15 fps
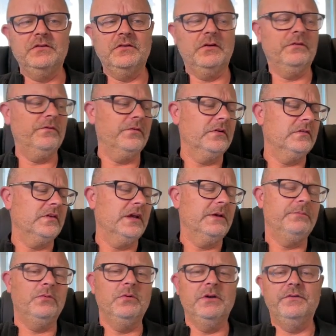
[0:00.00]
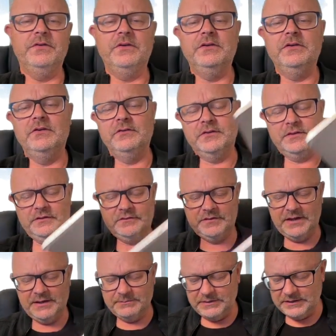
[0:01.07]
So for example, if you're using this
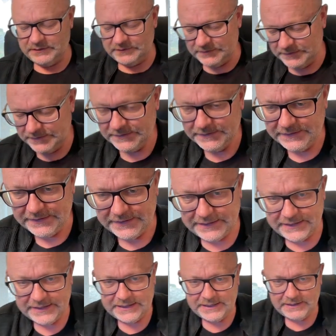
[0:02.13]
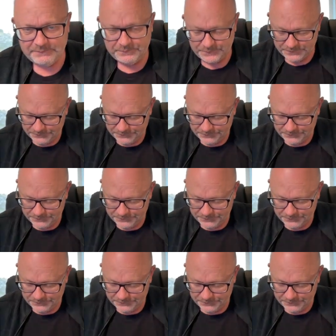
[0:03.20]
tablet, and